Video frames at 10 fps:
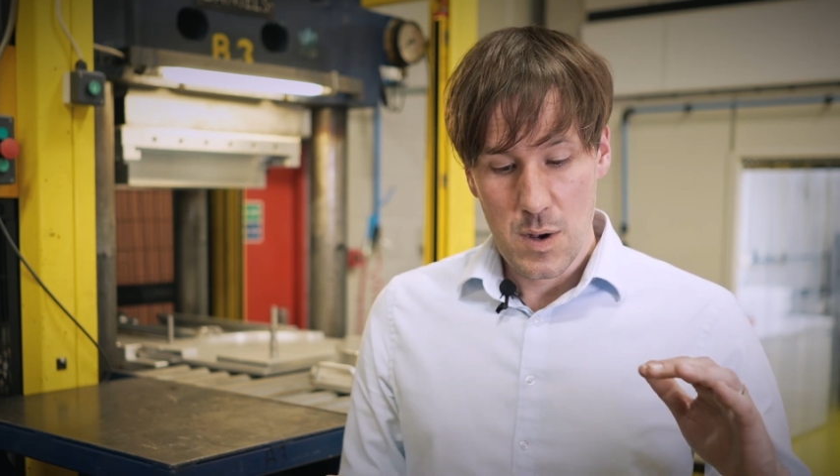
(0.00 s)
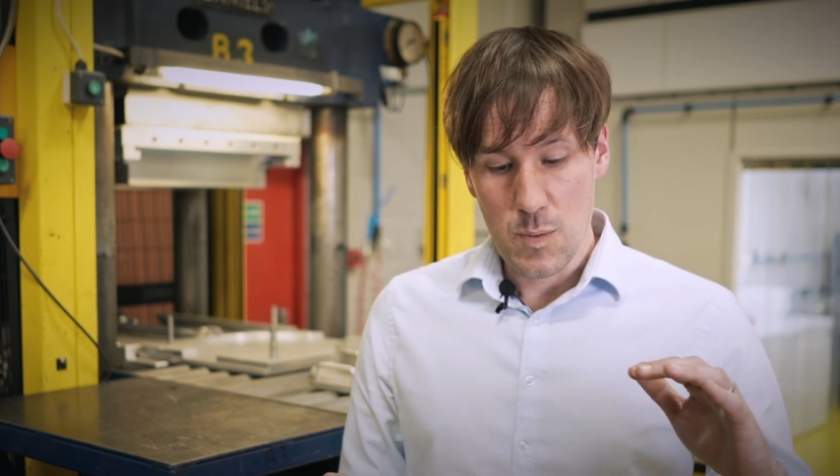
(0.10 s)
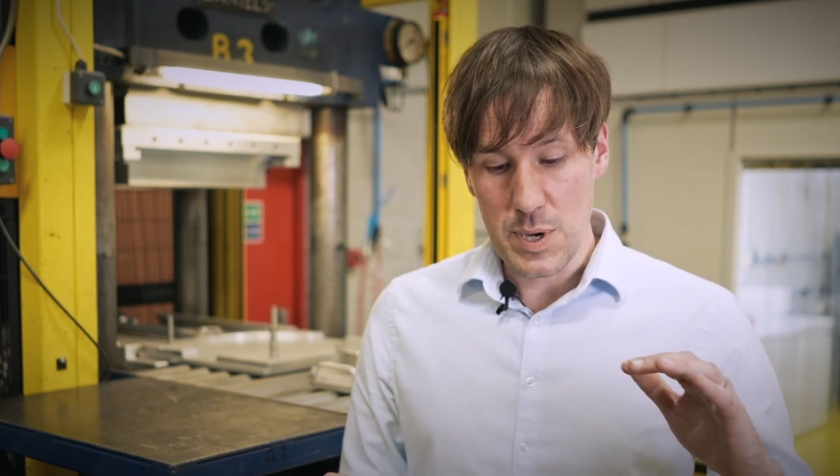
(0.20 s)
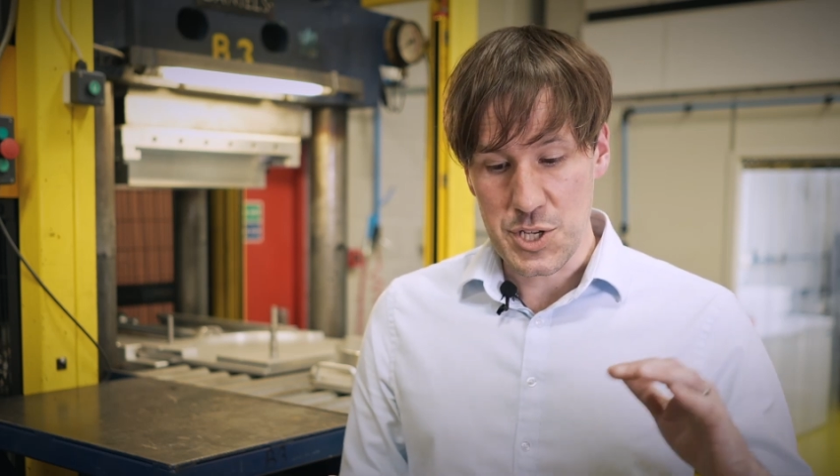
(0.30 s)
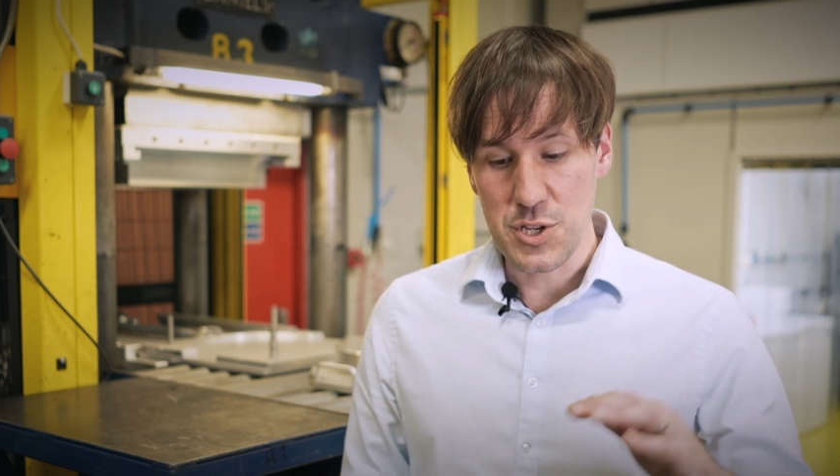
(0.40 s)

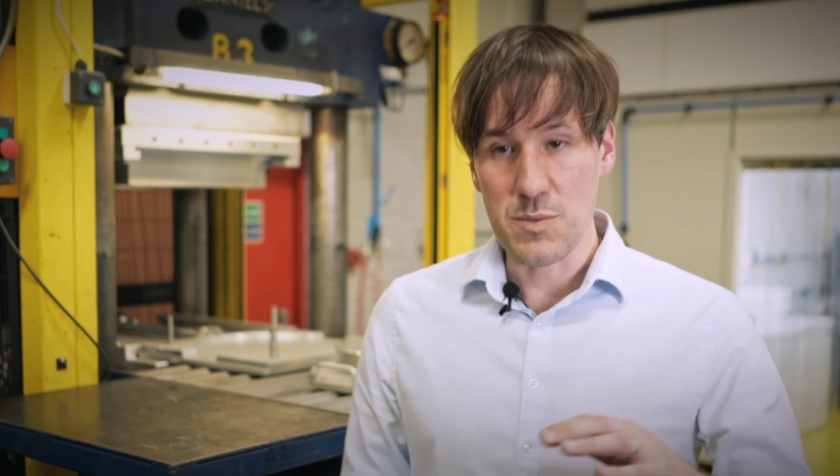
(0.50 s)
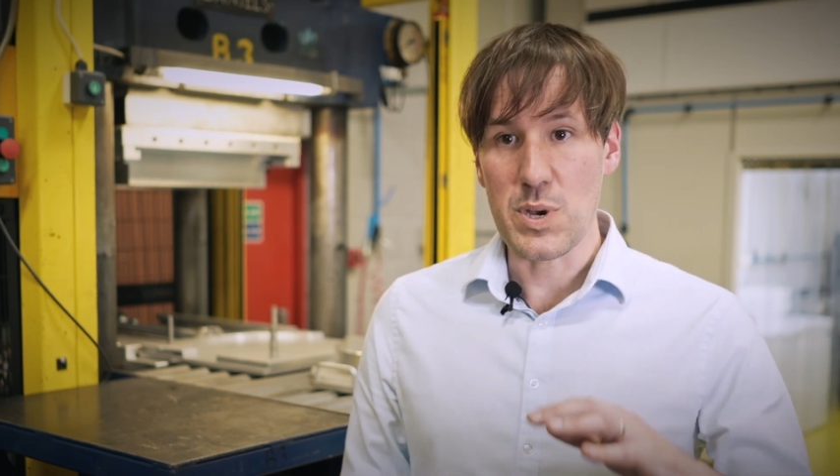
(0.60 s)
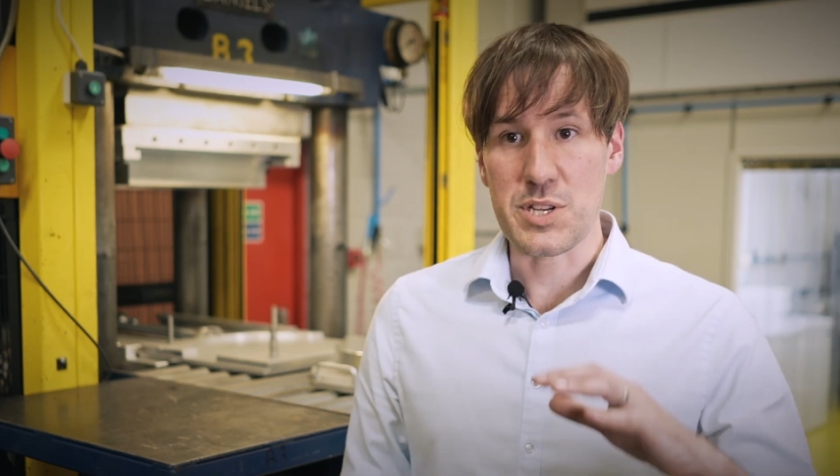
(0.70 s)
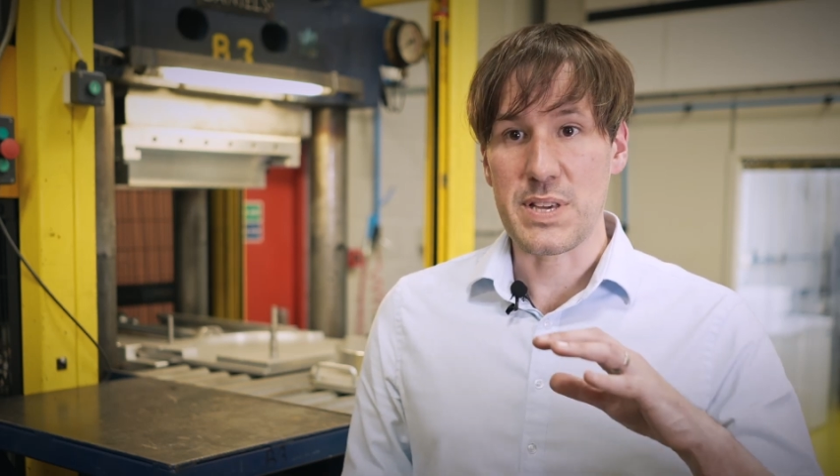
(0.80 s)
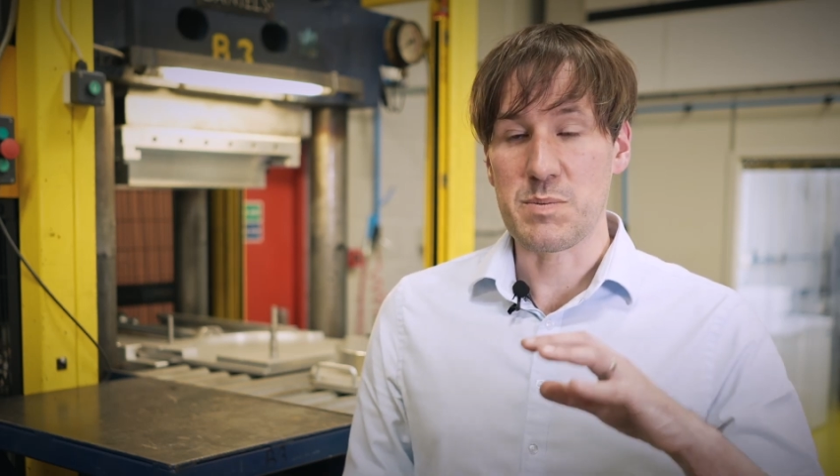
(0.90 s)
which
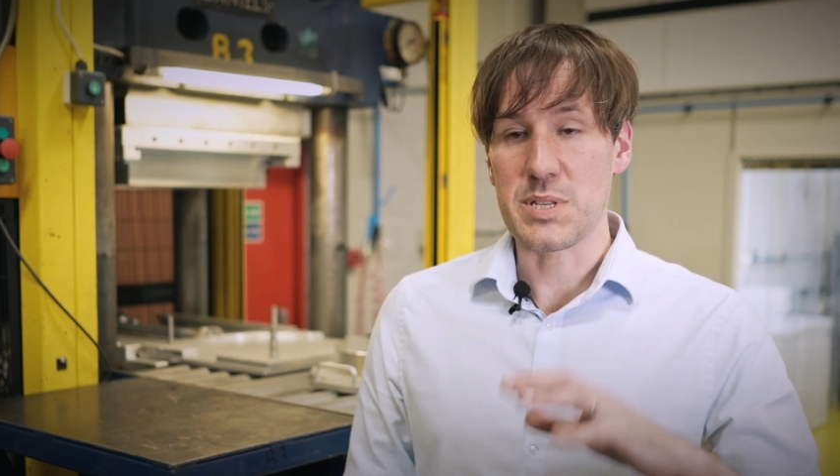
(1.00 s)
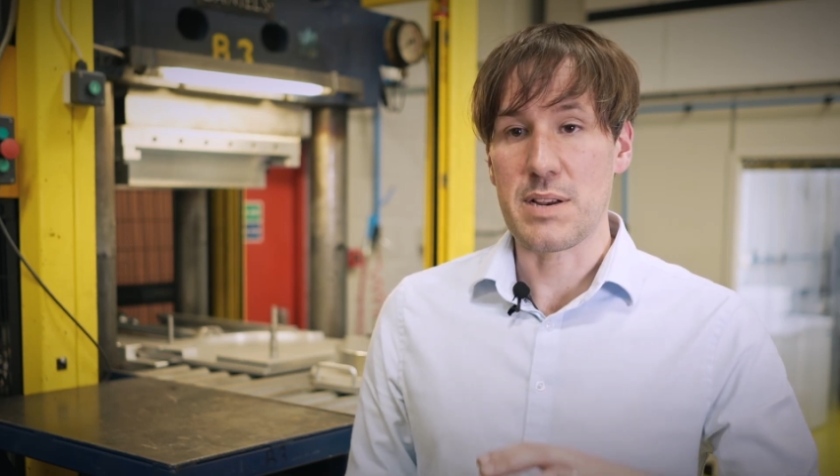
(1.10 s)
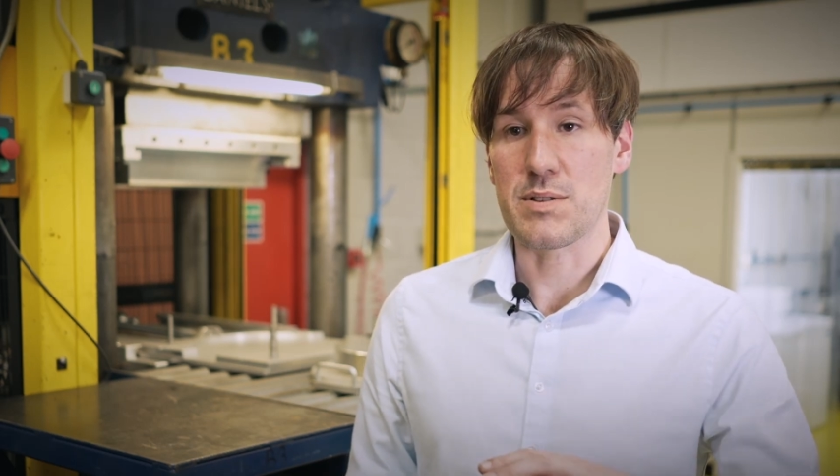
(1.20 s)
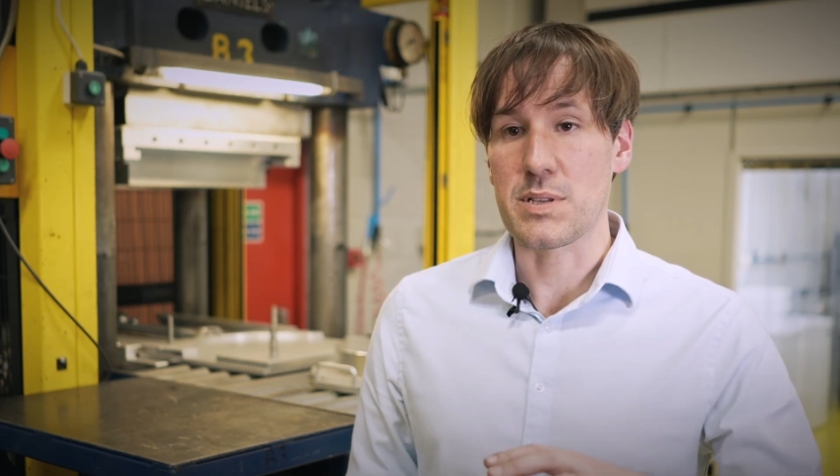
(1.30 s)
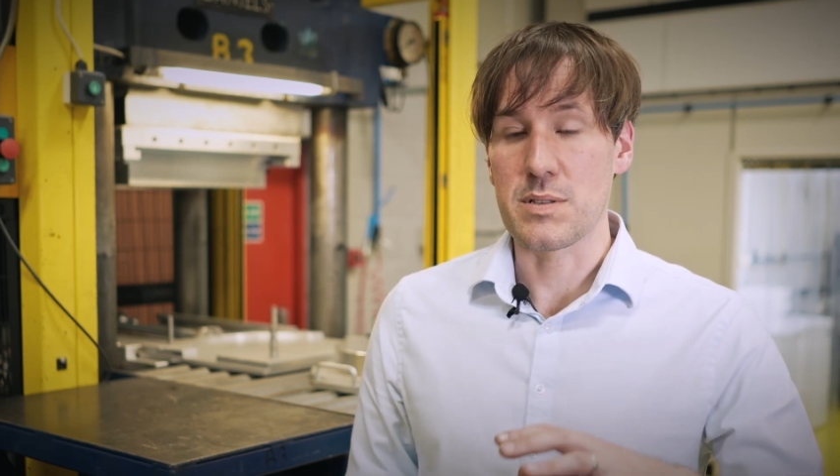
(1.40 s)
of these
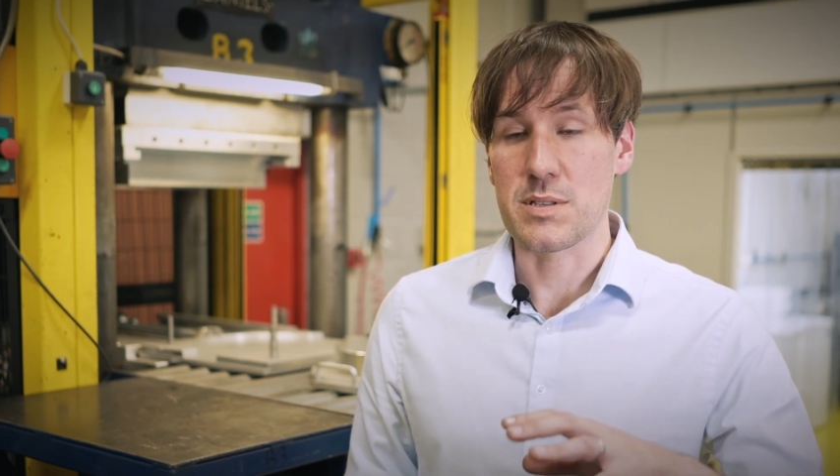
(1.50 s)
materials can